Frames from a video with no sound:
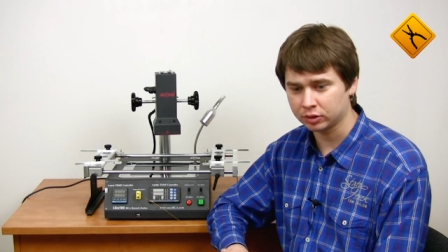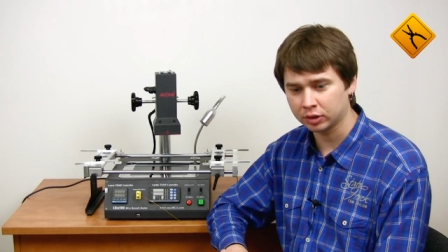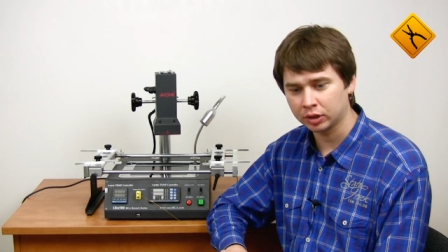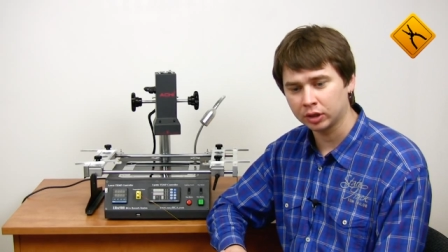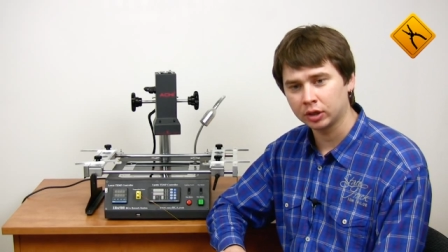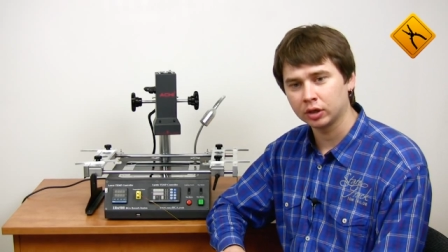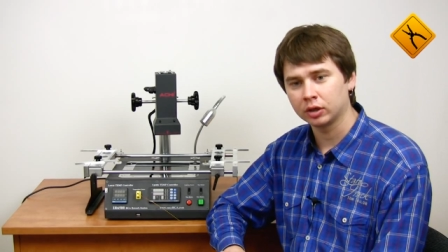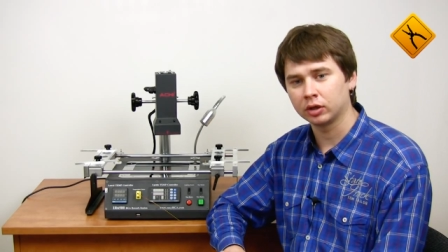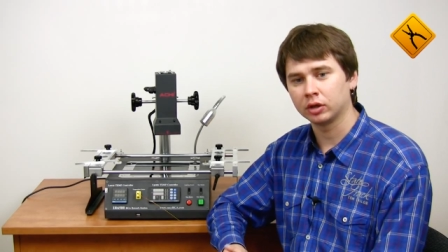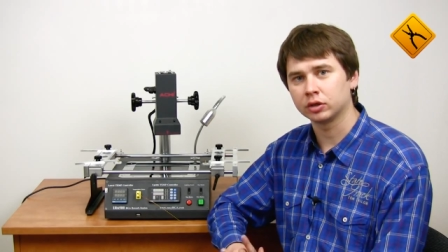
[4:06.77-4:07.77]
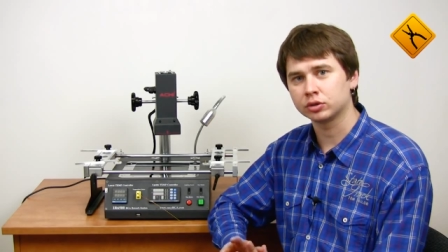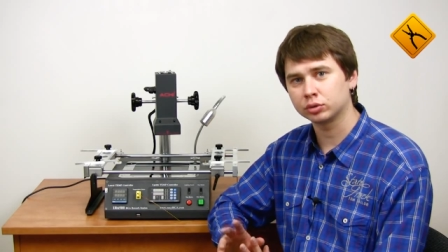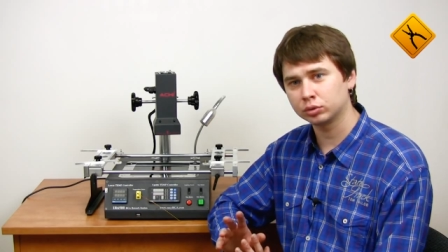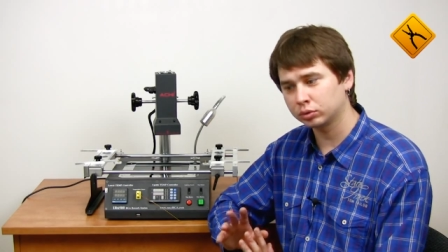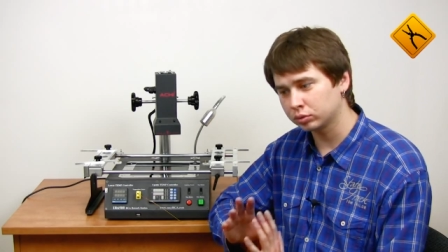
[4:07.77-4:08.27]
Thus, the
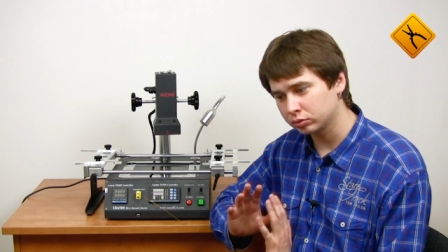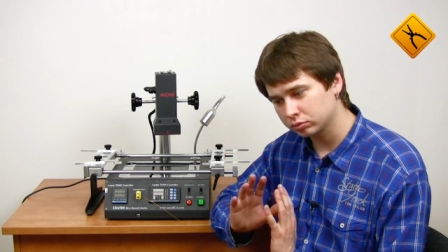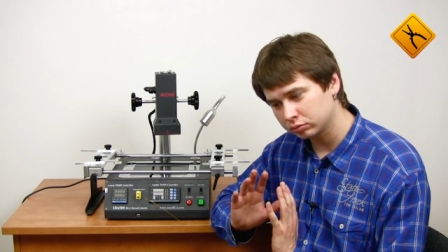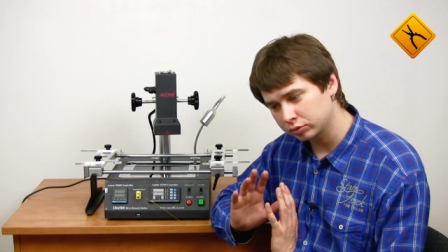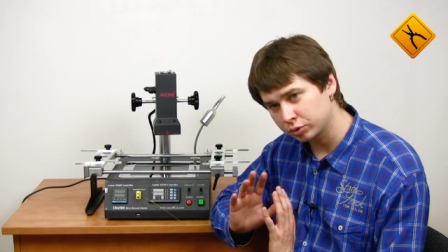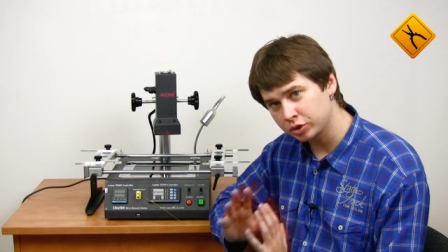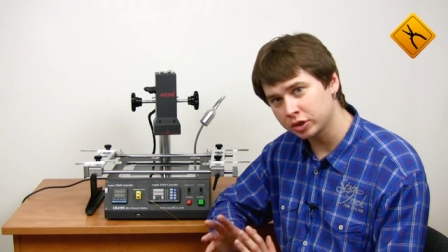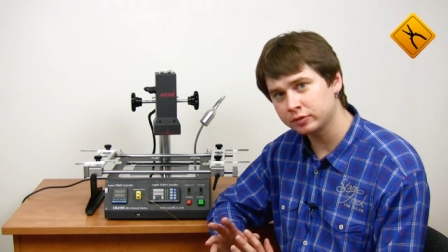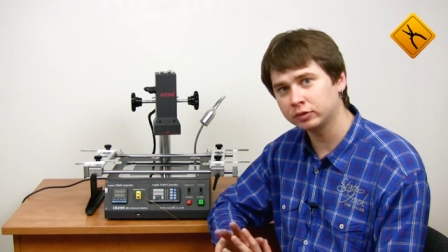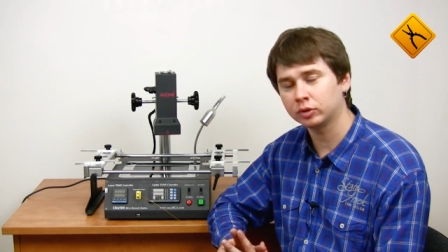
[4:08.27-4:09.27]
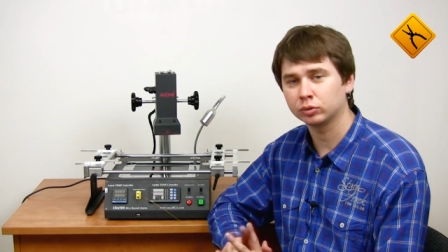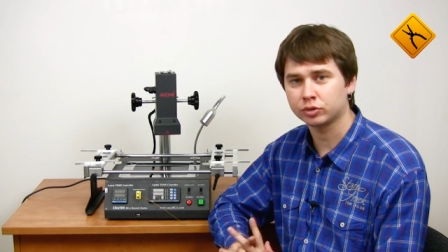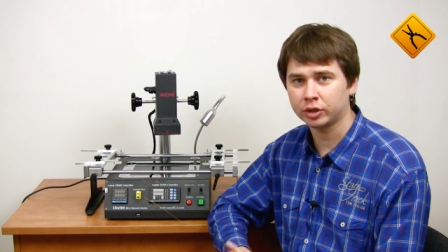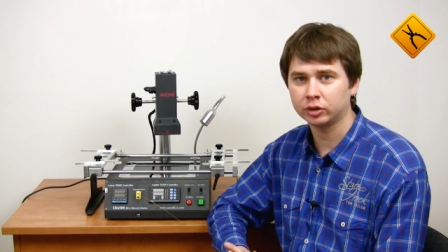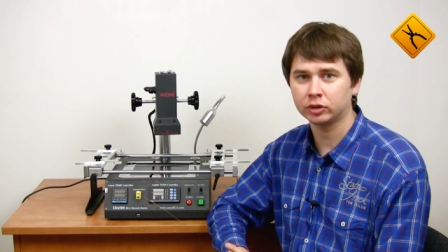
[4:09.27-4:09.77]
operation characteristics
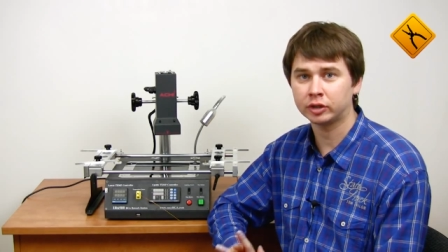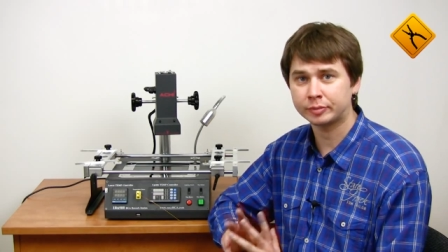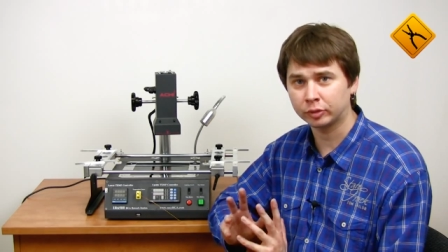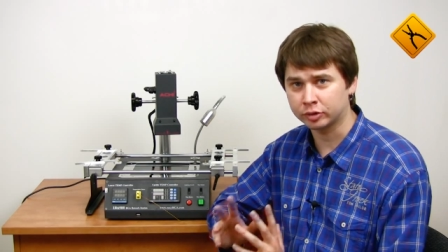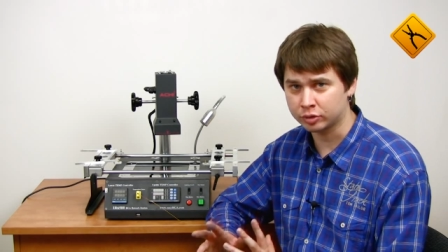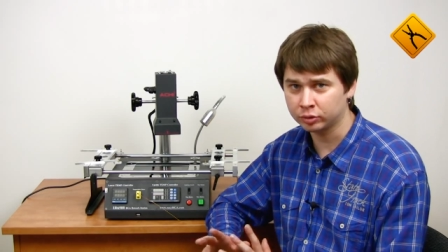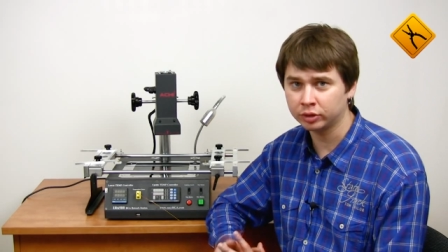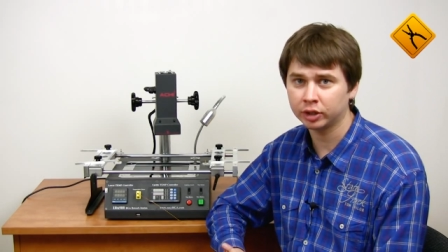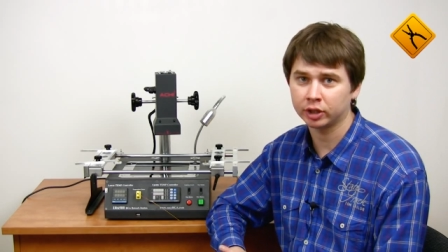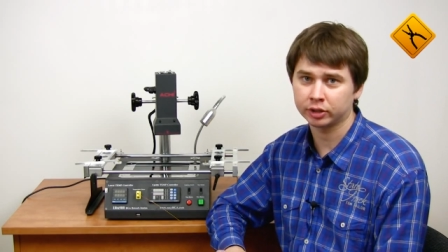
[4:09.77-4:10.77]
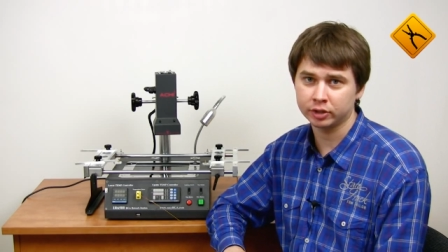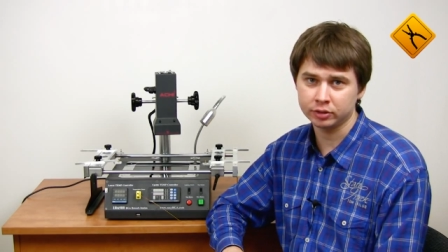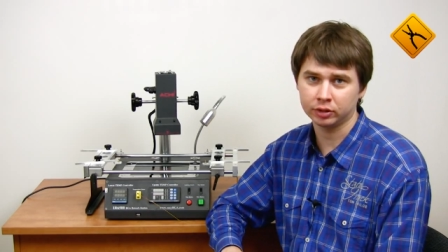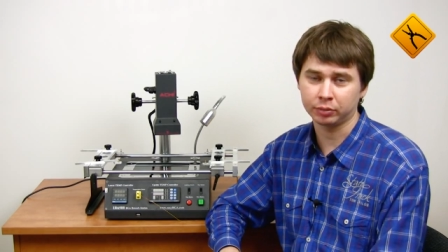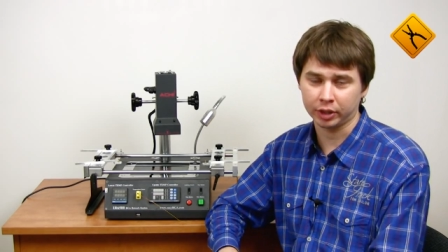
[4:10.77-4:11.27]
of the device were
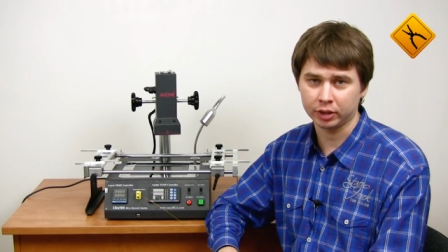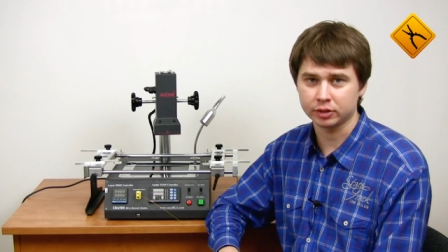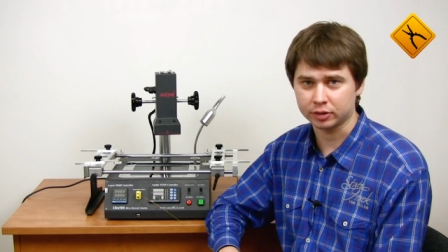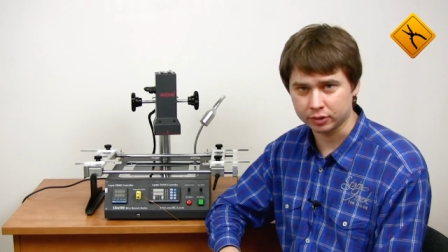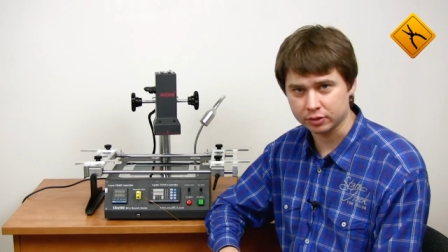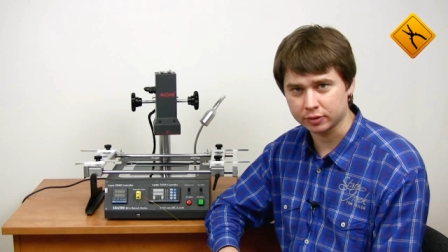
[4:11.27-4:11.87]
significantly